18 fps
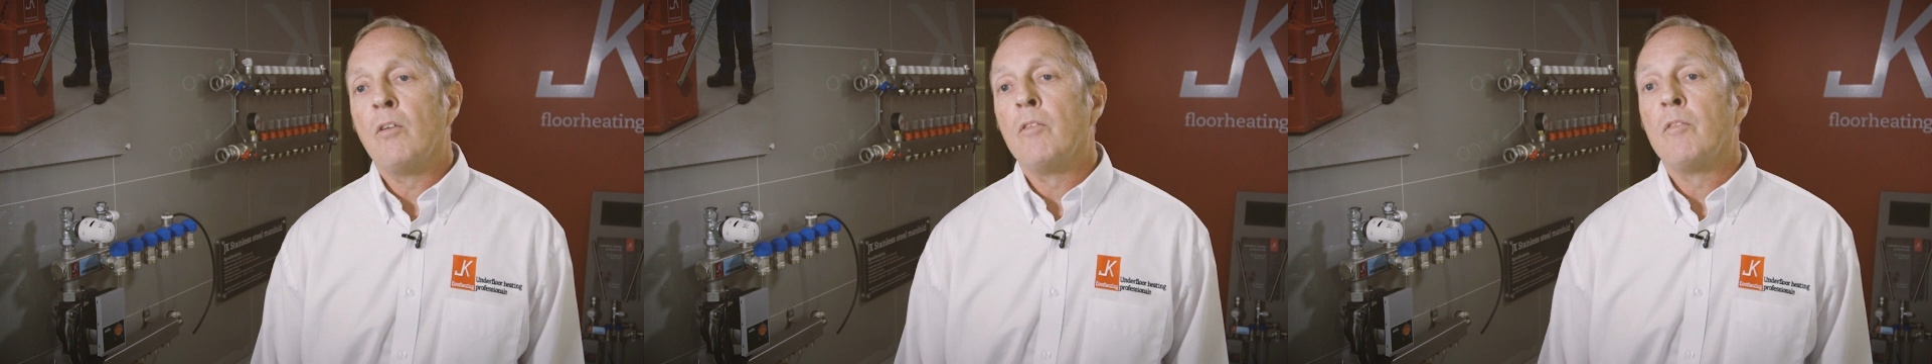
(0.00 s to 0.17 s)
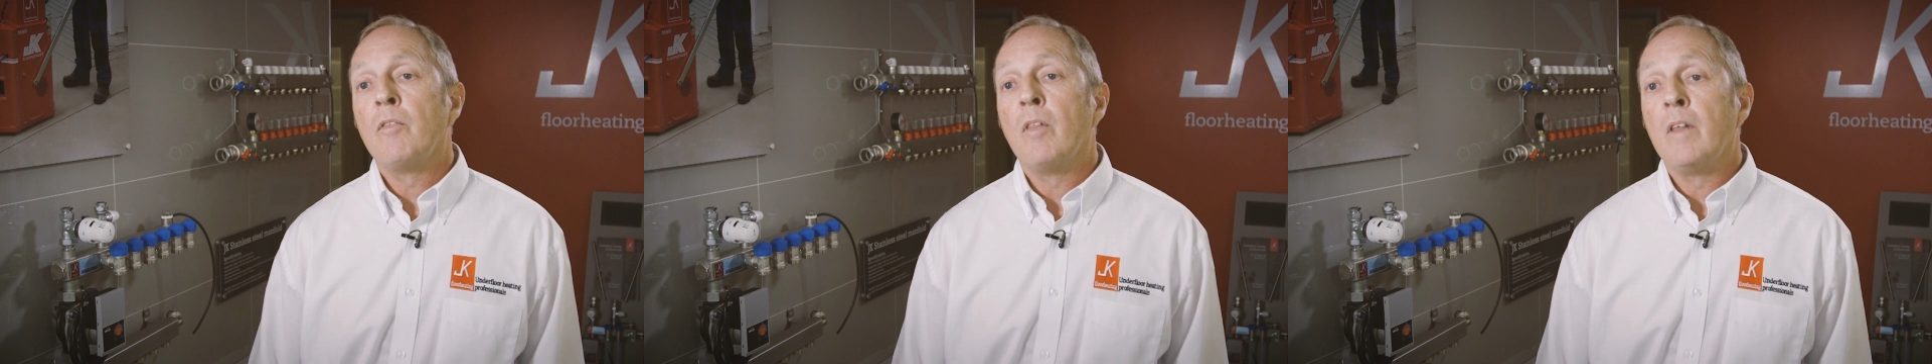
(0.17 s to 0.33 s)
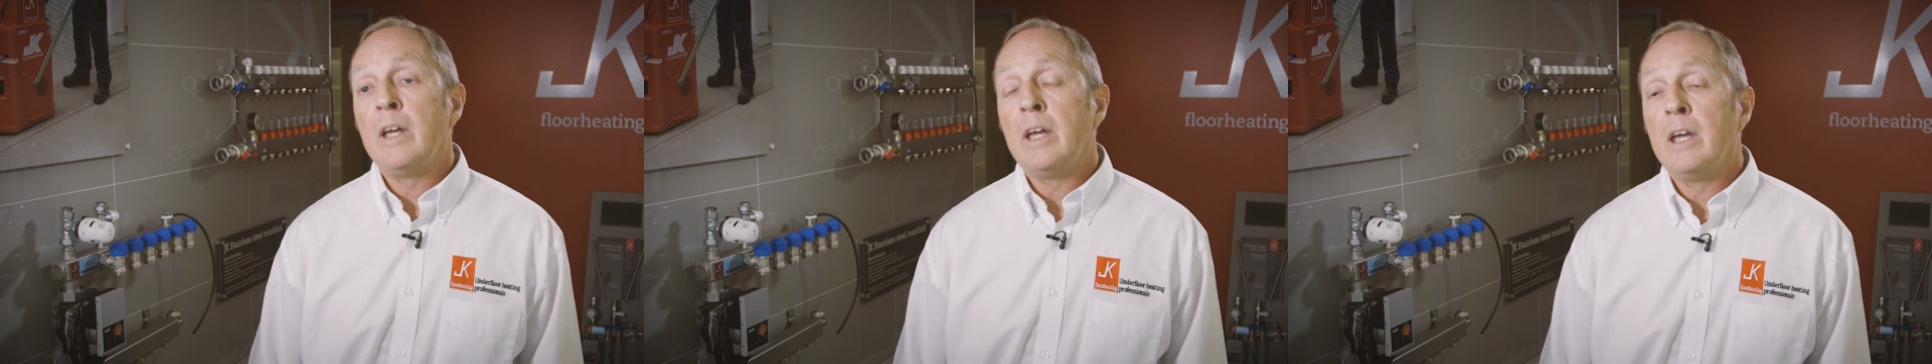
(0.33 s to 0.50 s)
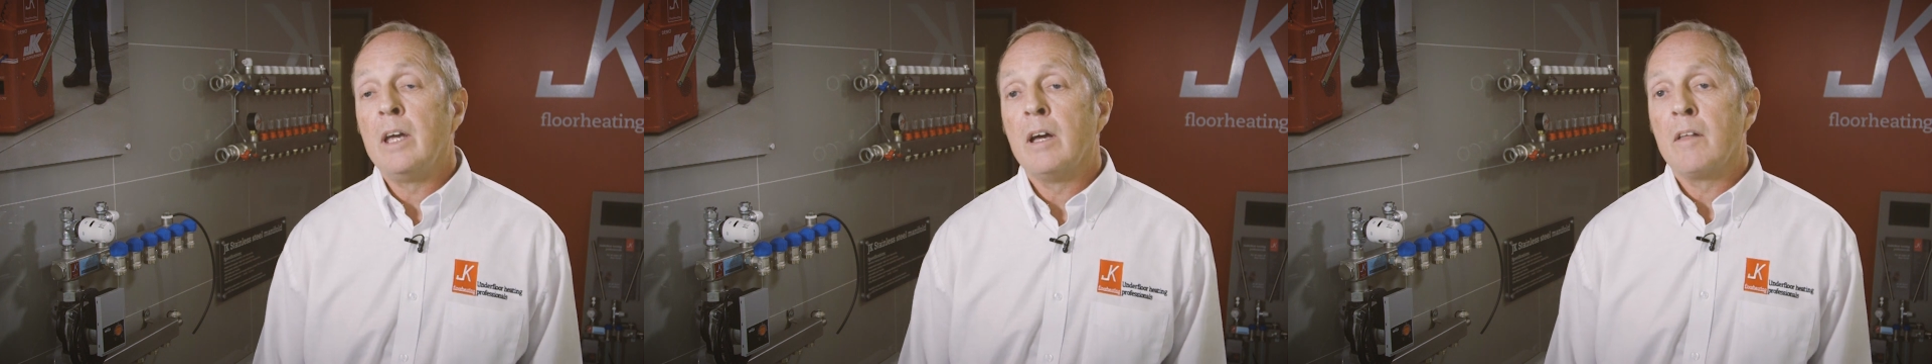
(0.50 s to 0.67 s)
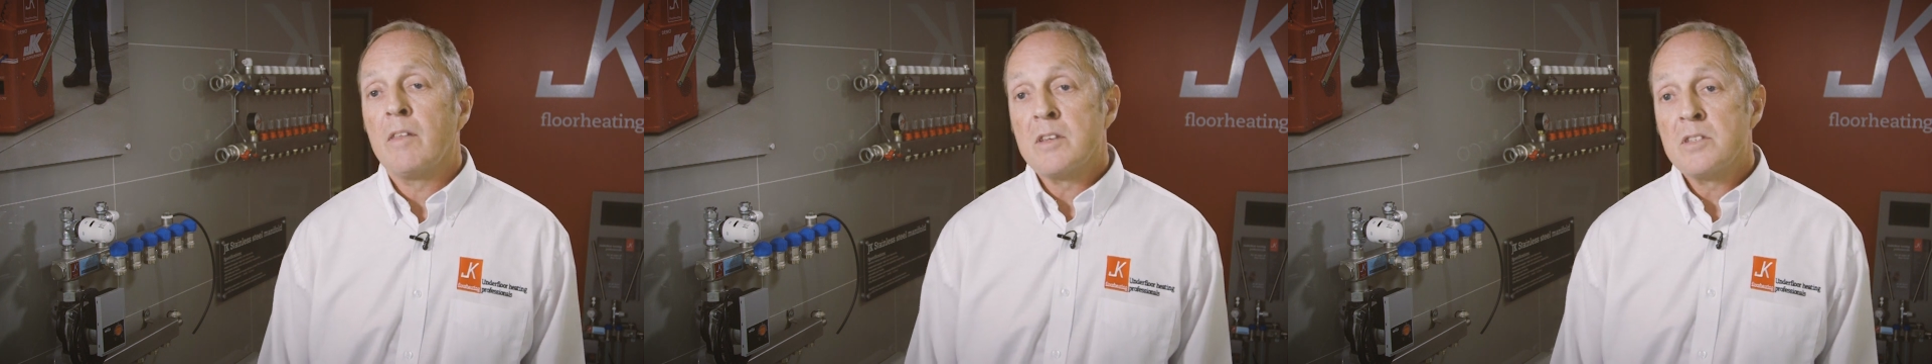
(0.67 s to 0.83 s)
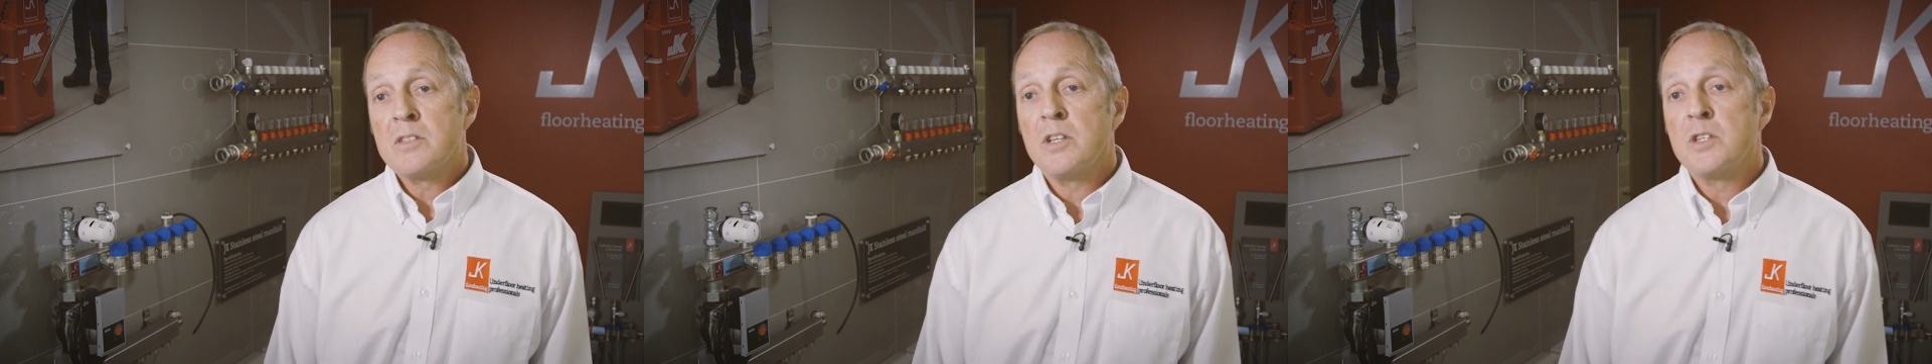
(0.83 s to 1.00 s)
of
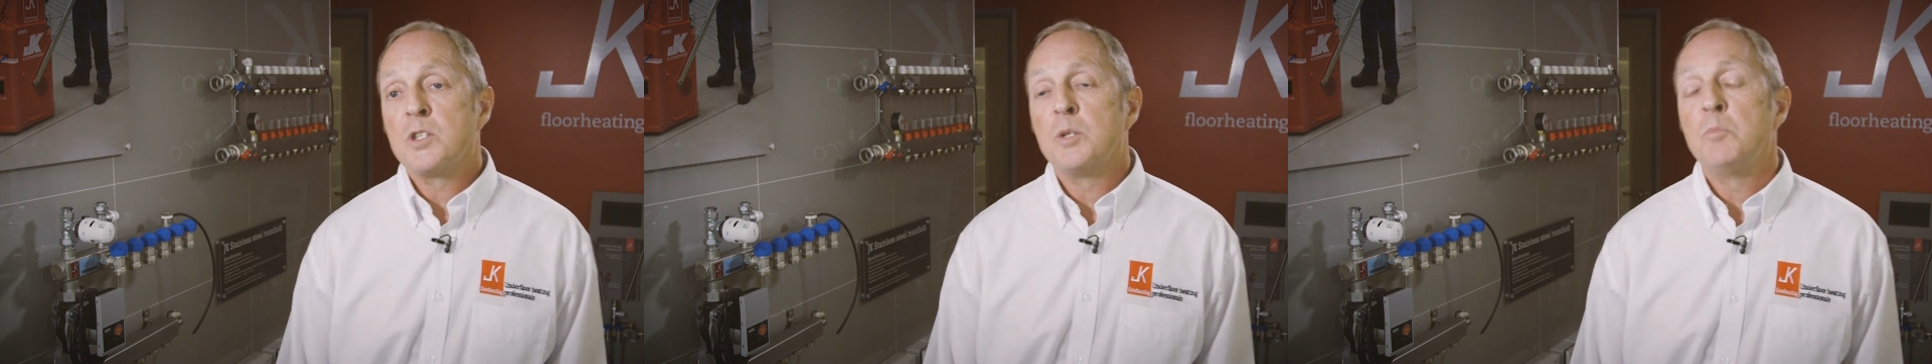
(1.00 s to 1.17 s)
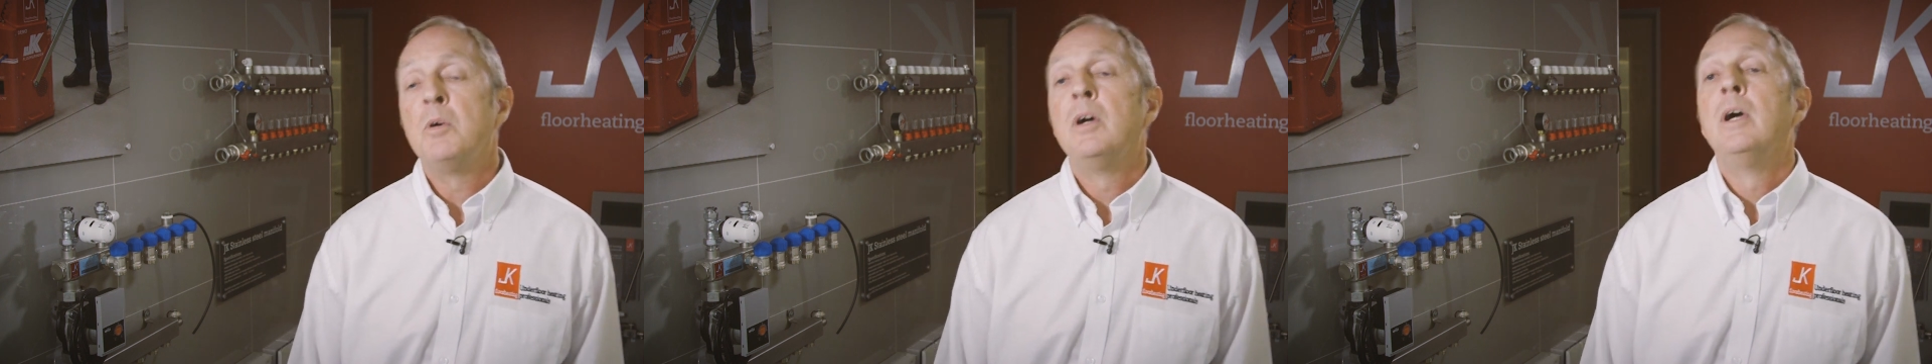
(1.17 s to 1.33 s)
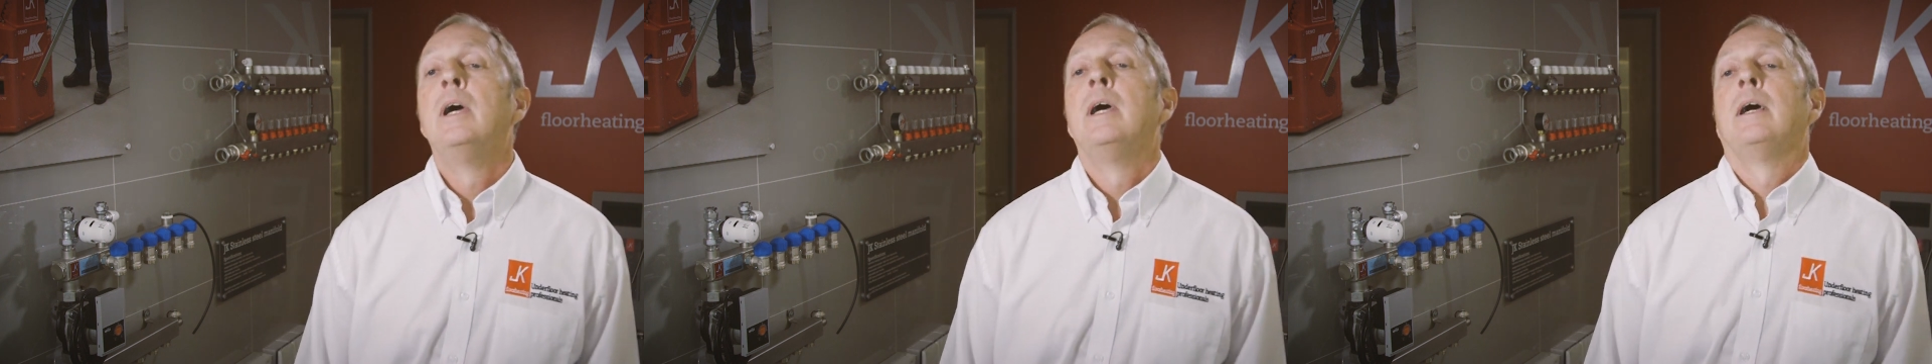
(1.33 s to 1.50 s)
the system,